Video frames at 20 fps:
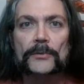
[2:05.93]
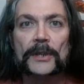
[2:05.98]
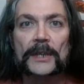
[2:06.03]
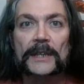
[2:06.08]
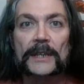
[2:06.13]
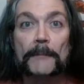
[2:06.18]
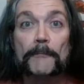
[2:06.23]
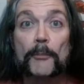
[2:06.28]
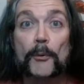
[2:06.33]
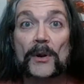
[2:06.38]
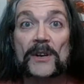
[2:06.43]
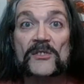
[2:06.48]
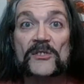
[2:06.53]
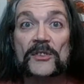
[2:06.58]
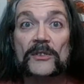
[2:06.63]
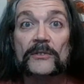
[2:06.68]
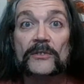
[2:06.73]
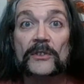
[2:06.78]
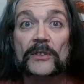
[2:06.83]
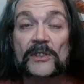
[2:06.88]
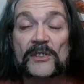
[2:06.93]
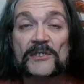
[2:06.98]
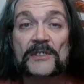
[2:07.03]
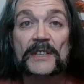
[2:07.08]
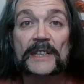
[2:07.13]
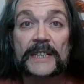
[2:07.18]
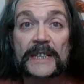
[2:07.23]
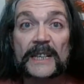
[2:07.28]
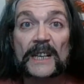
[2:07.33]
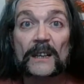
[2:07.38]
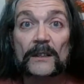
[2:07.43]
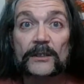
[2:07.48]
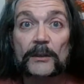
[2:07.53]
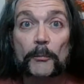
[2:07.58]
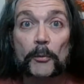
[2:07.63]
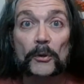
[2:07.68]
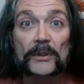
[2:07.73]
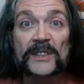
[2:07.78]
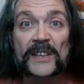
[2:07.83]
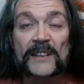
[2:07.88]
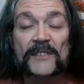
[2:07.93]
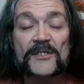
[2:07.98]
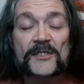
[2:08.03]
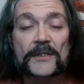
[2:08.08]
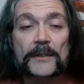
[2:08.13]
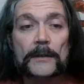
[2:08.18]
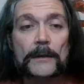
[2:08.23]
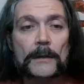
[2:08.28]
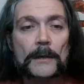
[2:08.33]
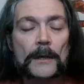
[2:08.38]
that at present it is legal to protest,